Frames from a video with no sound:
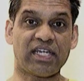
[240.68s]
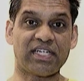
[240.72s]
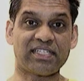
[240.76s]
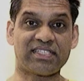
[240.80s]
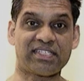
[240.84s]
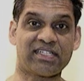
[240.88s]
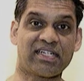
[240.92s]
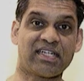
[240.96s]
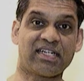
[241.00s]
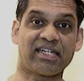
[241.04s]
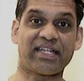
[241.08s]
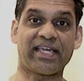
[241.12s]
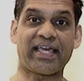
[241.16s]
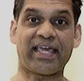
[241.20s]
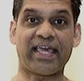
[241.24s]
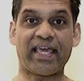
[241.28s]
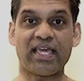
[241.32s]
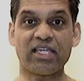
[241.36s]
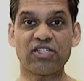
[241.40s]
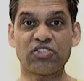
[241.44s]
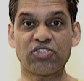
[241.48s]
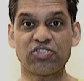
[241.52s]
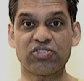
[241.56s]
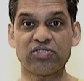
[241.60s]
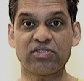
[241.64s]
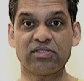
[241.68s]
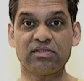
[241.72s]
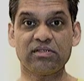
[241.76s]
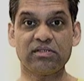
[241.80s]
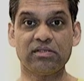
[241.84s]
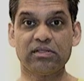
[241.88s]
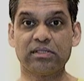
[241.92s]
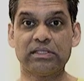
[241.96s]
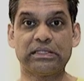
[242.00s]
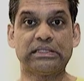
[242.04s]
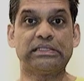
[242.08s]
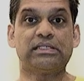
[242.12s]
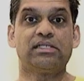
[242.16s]
Is it a negation?
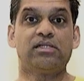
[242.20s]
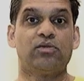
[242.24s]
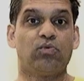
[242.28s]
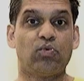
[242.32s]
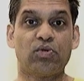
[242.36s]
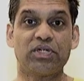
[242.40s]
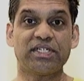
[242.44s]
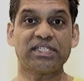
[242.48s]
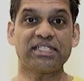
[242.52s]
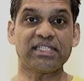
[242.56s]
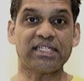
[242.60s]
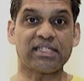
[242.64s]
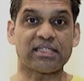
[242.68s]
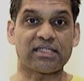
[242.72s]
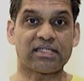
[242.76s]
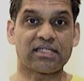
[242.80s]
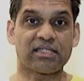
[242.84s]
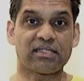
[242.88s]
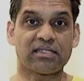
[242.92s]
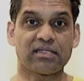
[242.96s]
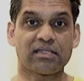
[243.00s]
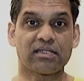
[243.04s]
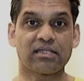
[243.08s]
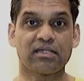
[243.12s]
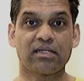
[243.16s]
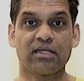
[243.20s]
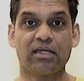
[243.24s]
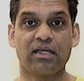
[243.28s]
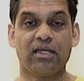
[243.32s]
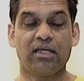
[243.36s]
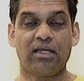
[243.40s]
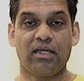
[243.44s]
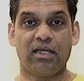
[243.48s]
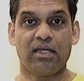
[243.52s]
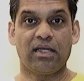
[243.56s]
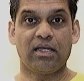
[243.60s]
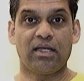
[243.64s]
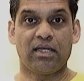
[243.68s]
What is it?
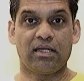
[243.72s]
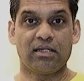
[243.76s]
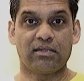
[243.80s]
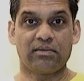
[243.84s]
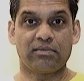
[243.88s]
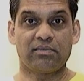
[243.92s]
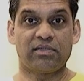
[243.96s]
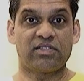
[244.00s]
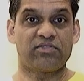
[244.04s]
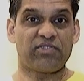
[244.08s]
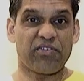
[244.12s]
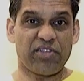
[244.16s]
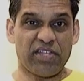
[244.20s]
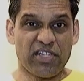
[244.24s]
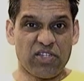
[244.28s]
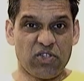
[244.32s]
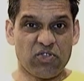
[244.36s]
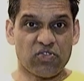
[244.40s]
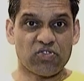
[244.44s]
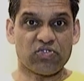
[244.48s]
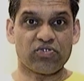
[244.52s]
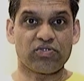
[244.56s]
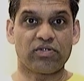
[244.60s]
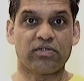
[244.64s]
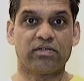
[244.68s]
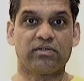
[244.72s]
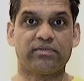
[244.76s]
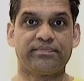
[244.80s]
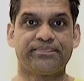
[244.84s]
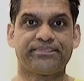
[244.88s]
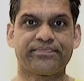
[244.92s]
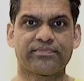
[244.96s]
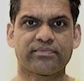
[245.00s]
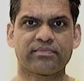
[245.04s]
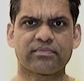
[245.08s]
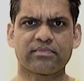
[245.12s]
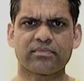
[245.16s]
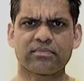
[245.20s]
It's very neutral.
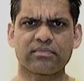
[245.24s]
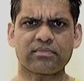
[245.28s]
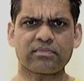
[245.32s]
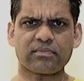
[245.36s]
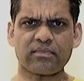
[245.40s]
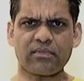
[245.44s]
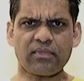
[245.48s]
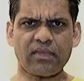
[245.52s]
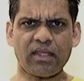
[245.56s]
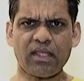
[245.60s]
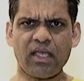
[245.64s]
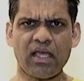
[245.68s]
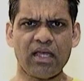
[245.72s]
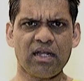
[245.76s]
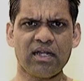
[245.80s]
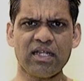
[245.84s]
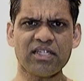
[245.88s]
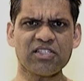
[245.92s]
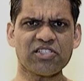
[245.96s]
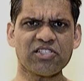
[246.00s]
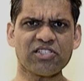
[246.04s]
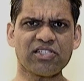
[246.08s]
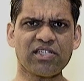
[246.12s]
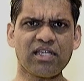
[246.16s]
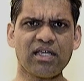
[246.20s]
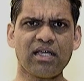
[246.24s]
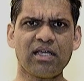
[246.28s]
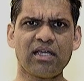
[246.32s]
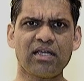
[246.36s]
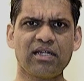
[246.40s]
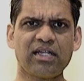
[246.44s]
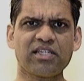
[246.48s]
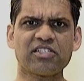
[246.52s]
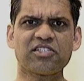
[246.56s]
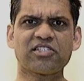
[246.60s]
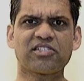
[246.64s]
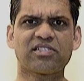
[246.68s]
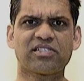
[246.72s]
Let's
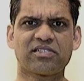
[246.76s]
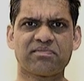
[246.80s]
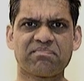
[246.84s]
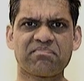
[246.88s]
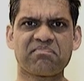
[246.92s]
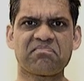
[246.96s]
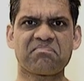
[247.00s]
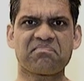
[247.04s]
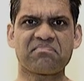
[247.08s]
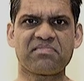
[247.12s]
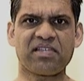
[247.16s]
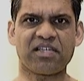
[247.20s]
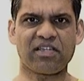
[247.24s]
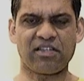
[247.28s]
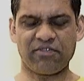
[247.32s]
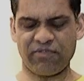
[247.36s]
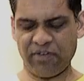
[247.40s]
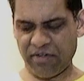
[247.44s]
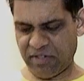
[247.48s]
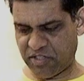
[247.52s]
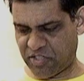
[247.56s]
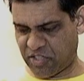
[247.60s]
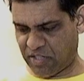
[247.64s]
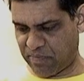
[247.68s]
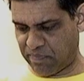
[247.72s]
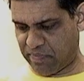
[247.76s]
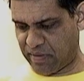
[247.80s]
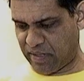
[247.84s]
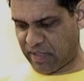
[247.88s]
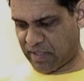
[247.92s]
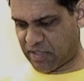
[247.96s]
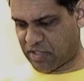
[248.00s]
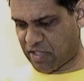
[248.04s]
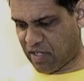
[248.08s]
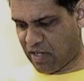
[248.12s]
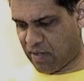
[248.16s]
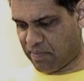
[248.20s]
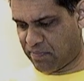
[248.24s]
take a very simple
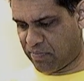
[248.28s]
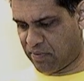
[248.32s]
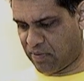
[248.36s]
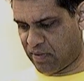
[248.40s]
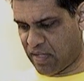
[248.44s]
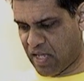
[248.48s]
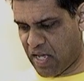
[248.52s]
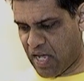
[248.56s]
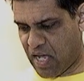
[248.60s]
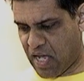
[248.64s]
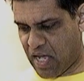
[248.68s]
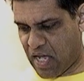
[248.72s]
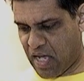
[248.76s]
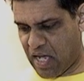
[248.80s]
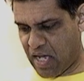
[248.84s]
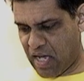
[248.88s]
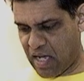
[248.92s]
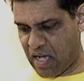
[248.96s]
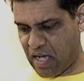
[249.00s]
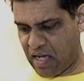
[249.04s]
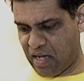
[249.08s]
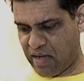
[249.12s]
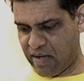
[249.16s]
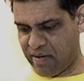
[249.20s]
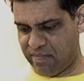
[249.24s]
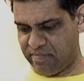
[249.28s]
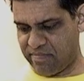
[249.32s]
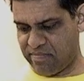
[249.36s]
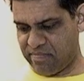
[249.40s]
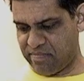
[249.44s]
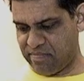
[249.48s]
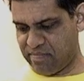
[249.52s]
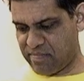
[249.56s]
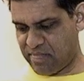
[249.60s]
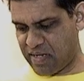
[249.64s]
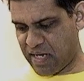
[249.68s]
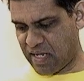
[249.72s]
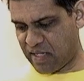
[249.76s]
example.
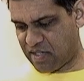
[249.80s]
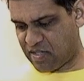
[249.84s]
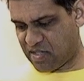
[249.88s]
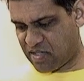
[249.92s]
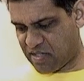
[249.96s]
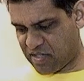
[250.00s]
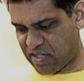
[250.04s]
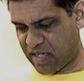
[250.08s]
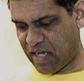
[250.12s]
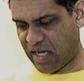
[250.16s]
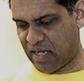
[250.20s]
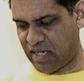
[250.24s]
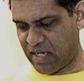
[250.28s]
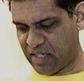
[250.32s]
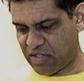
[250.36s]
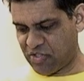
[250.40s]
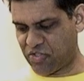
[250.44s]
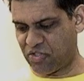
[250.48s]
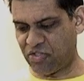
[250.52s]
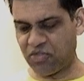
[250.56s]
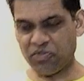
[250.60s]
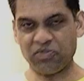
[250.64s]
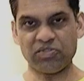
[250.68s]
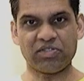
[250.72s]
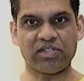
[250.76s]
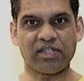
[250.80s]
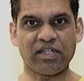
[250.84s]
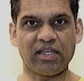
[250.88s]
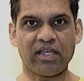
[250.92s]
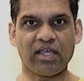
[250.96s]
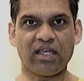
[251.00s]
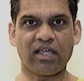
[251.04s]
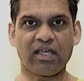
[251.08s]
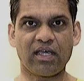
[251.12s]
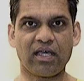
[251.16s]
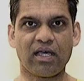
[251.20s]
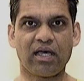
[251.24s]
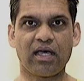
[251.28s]
Let's use
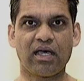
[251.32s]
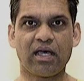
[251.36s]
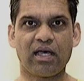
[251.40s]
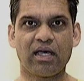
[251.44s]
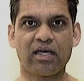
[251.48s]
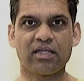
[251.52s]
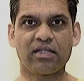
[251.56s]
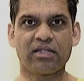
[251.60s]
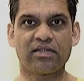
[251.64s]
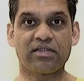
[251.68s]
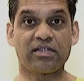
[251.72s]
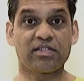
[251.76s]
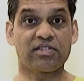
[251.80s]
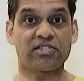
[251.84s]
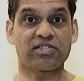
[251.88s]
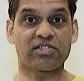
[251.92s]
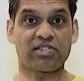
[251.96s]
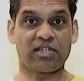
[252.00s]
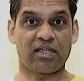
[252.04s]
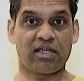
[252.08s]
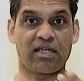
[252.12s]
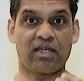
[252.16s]
this